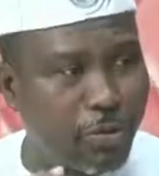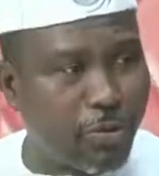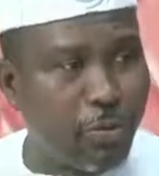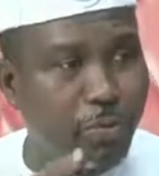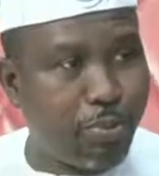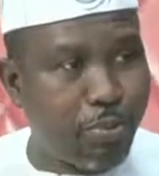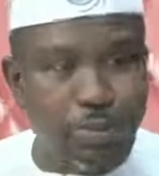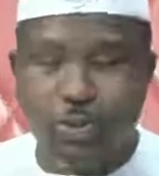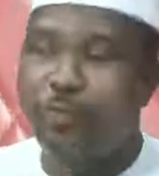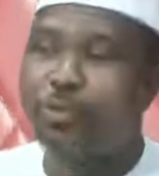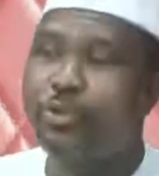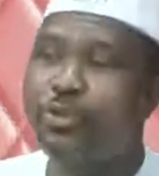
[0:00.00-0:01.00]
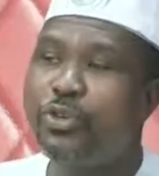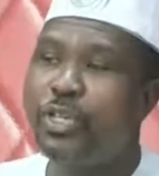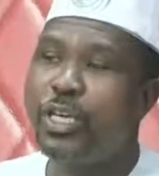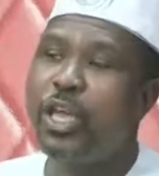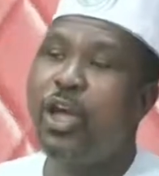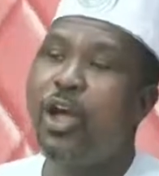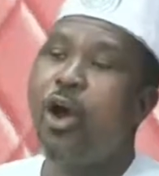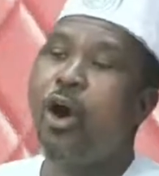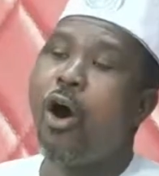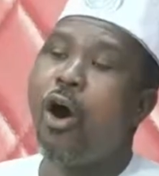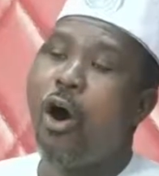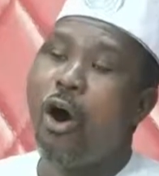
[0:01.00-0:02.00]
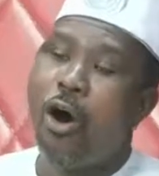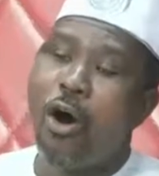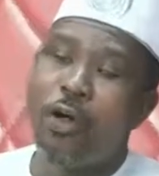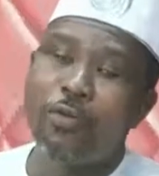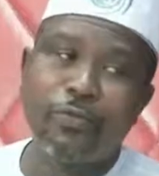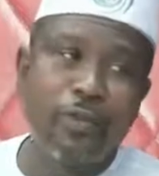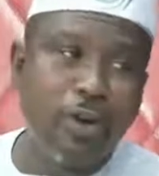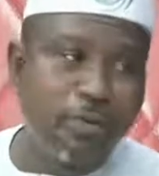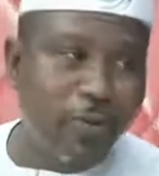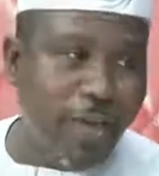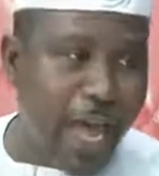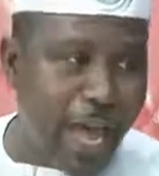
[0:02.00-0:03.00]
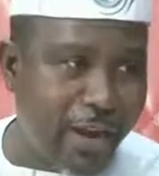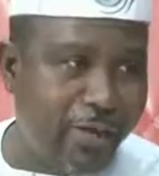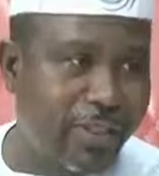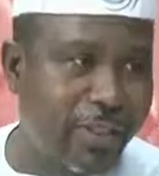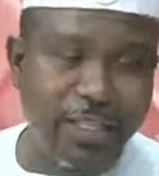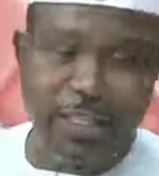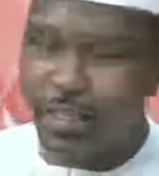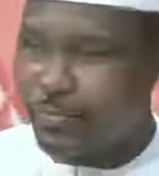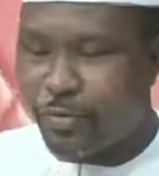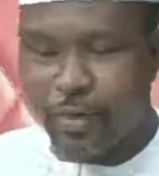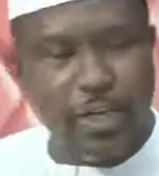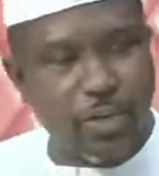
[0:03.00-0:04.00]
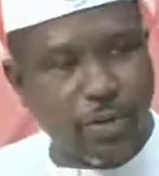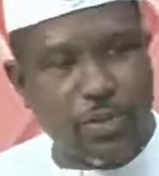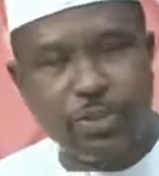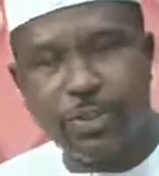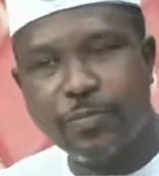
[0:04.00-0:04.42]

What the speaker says: boast of producing all forms of head of state for this country.